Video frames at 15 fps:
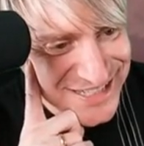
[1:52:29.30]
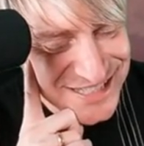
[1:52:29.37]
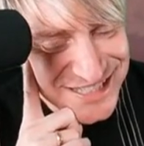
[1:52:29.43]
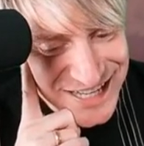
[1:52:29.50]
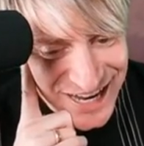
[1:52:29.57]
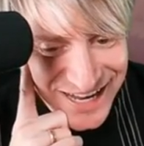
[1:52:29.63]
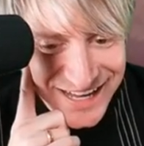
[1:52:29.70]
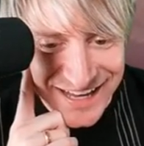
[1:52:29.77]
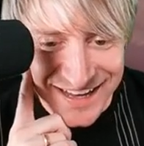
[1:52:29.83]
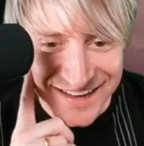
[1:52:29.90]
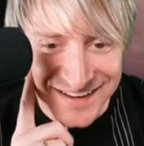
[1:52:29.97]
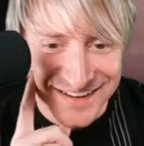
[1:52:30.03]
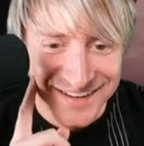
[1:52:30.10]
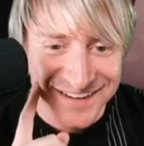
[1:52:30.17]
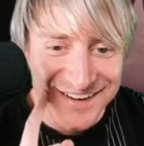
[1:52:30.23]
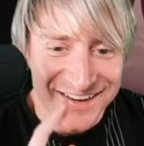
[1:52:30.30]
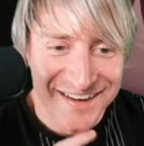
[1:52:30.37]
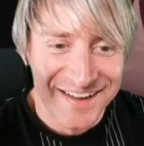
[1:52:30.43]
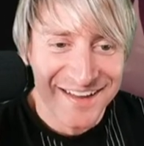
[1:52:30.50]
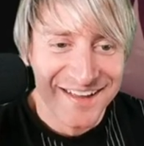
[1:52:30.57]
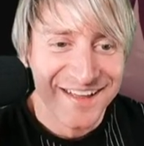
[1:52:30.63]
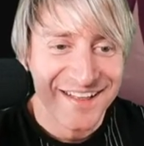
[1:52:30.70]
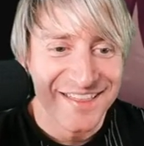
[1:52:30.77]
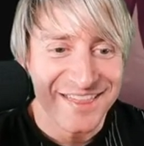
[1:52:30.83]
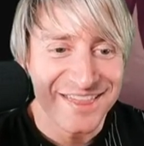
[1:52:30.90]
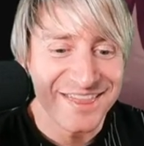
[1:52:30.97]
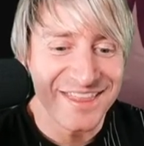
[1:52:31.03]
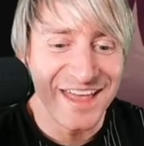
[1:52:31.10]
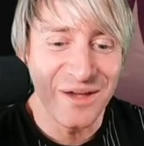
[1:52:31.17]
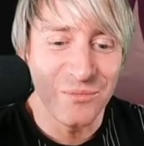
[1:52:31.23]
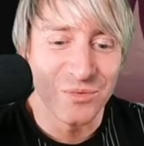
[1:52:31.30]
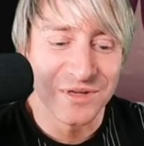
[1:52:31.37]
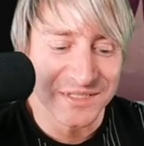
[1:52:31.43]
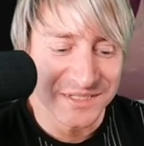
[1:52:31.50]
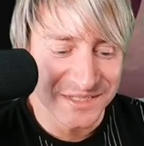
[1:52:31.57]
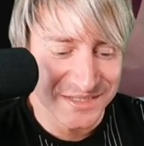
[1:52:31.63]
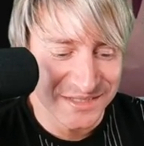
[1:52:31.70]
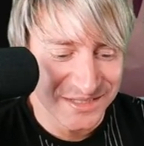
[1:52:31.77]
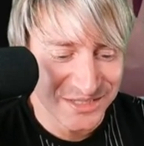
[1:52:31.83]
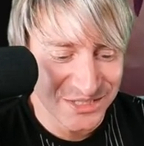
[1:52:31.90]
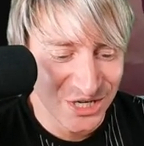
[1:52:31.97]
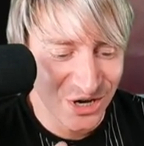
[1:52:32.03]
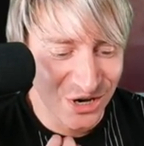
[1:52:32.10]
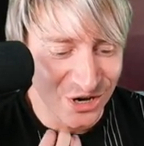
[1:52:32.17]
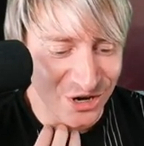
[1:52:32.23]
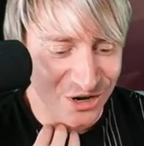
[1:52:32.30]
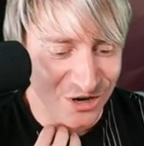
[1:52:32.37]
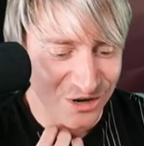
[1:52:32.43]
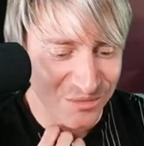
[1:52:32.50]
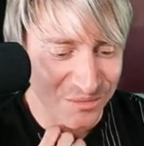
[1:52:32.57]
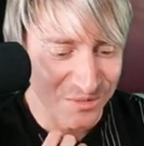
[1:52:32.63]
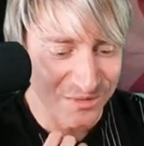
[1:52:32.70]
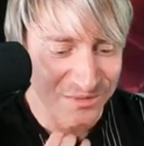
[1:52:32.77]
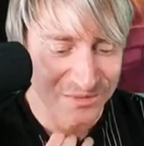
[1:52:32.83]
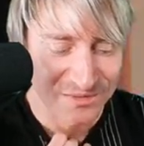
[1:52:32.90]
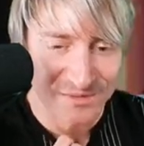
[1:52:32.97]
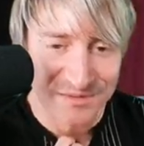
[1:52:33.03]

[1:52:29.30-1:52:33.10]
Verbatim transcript: Dang it. That was Terrible.